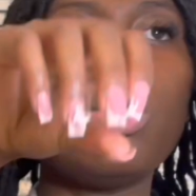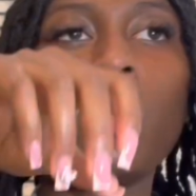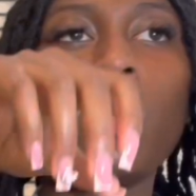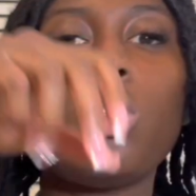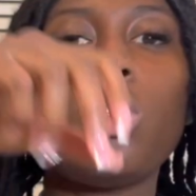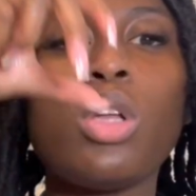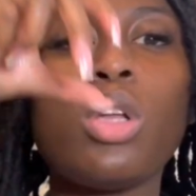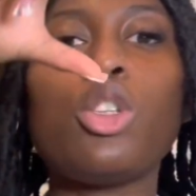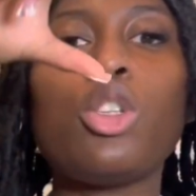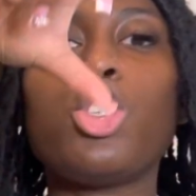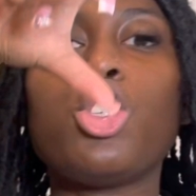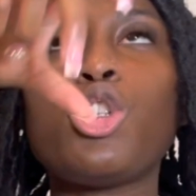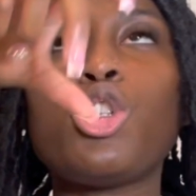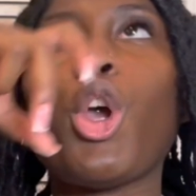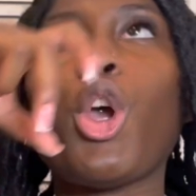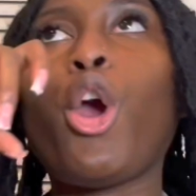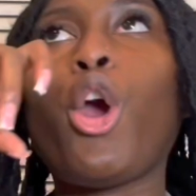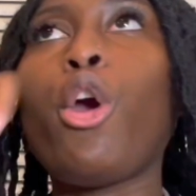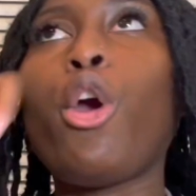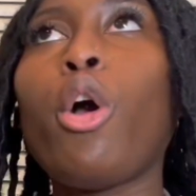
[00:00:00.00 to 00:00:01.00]
So it's not just
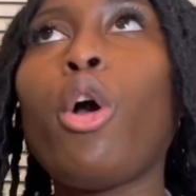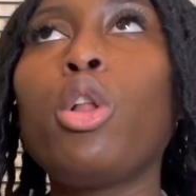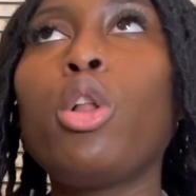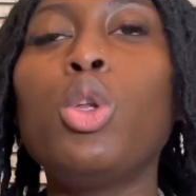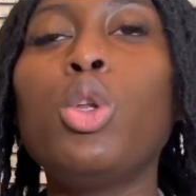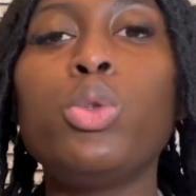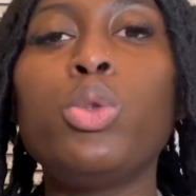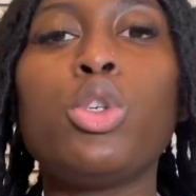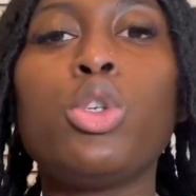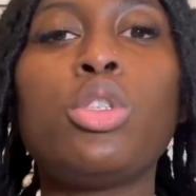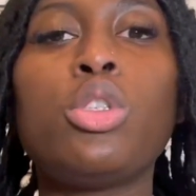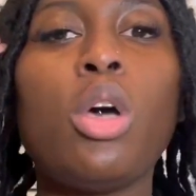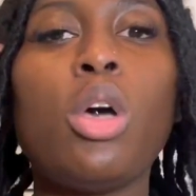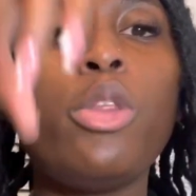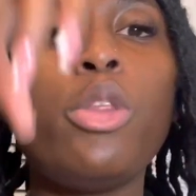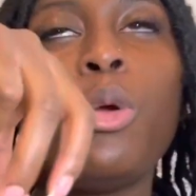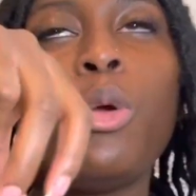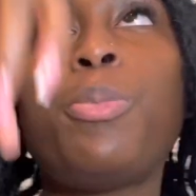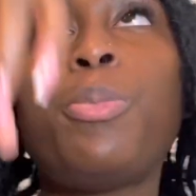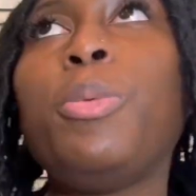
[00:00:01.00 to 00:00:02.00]
her alone. There's
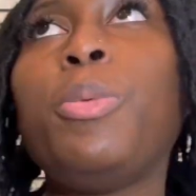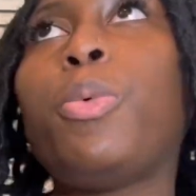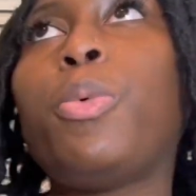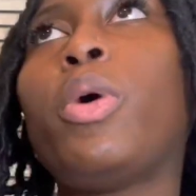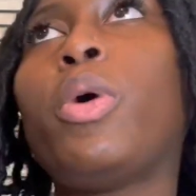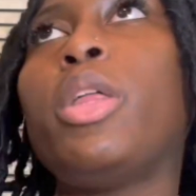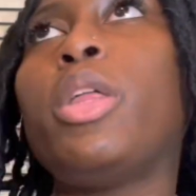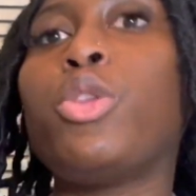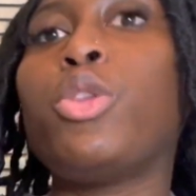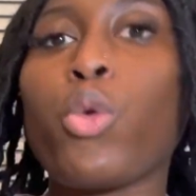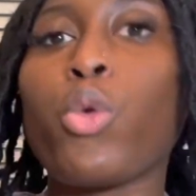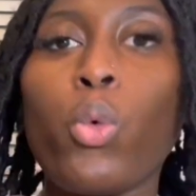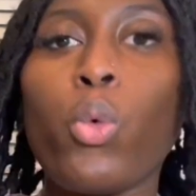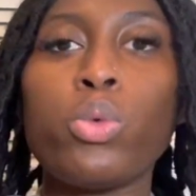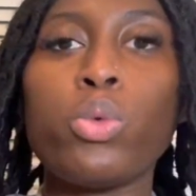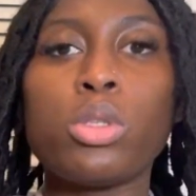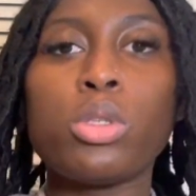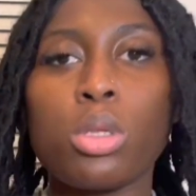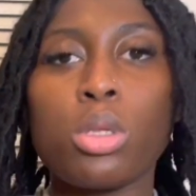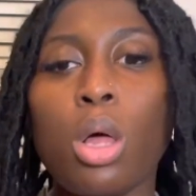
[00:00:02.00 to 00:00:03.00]
other people in their
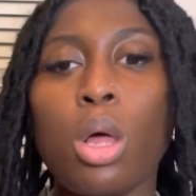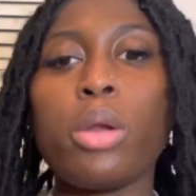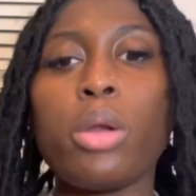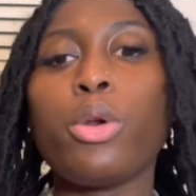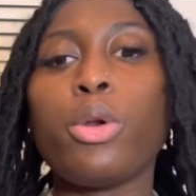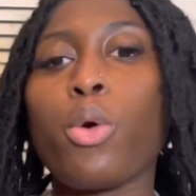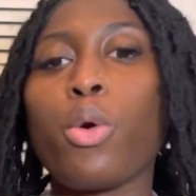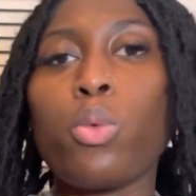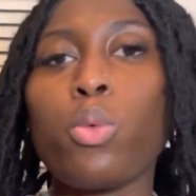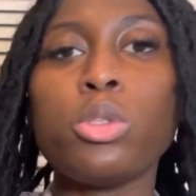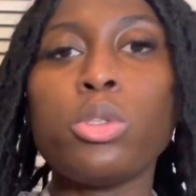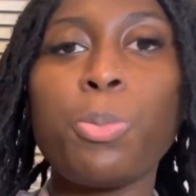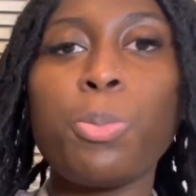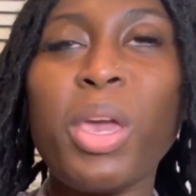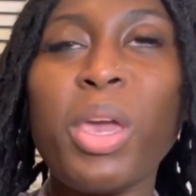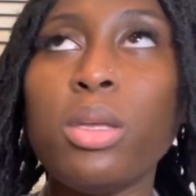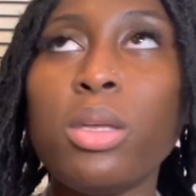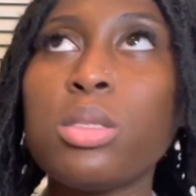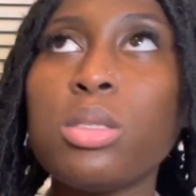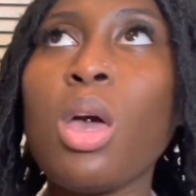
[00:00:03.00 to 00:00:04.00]
own salon, their own
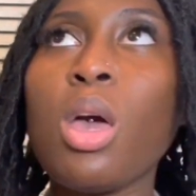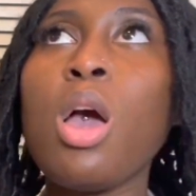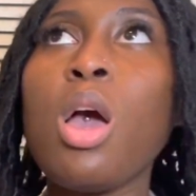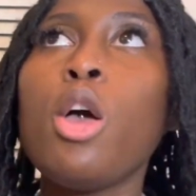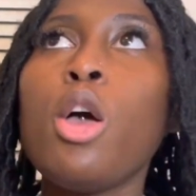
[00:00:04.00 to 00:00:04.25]
space.